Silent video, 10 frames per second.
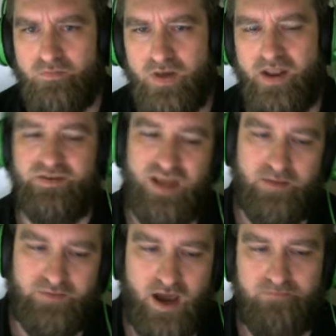But at the
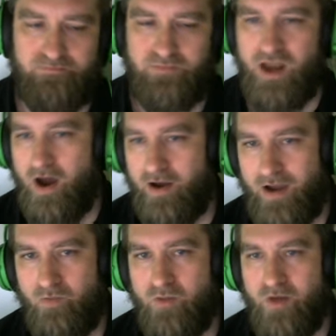same time, you know, I,
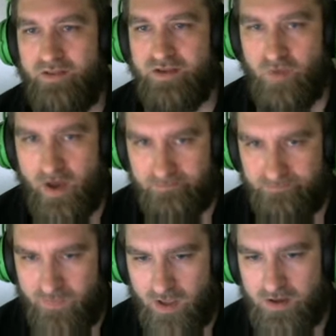I went about it this way.
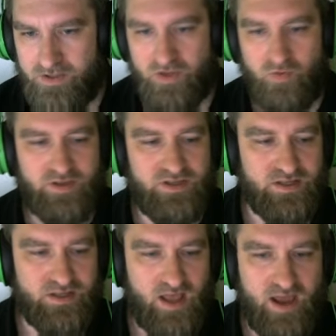So swing
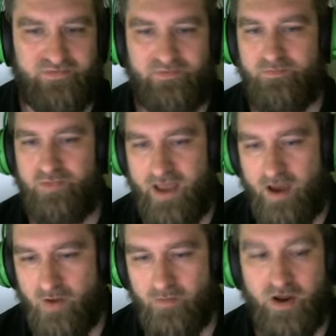six at life, play
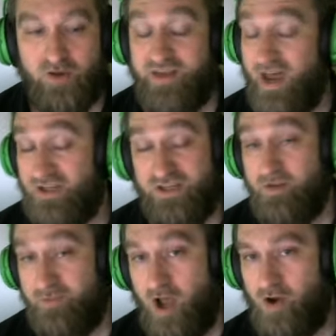out Momonosuke. I just need
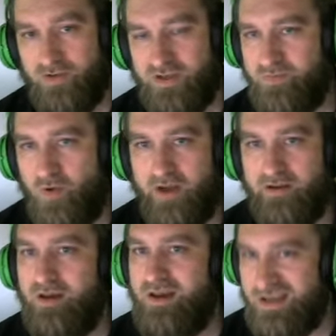a blocker at this point.
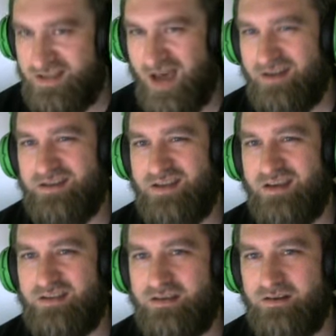He's down to
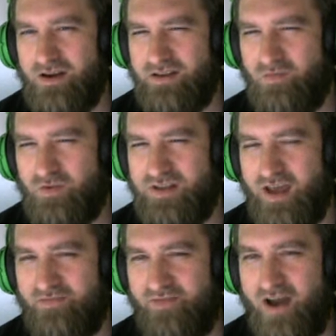six, or he's was he down
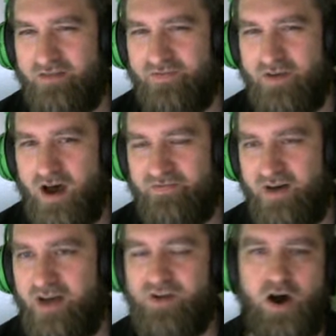to five? Uh,
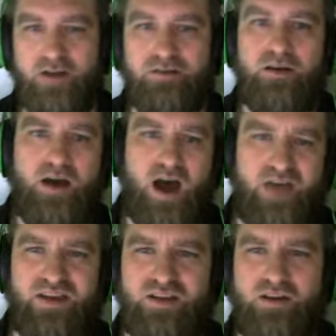five DON. I
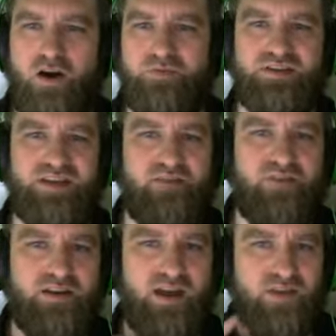think he's going to go up to
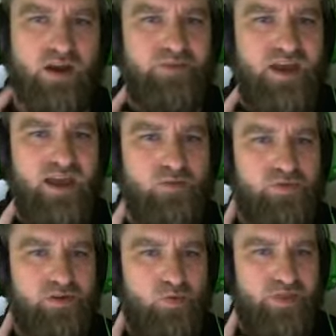seven, and then up to eight
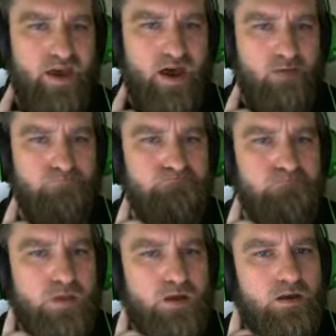with the with the um,
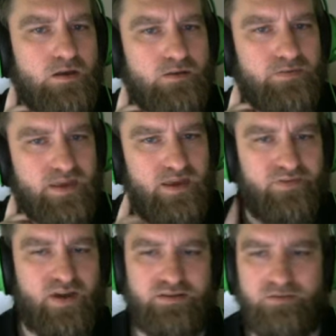the
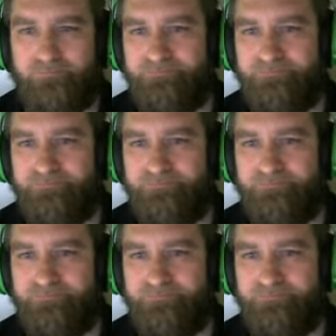event.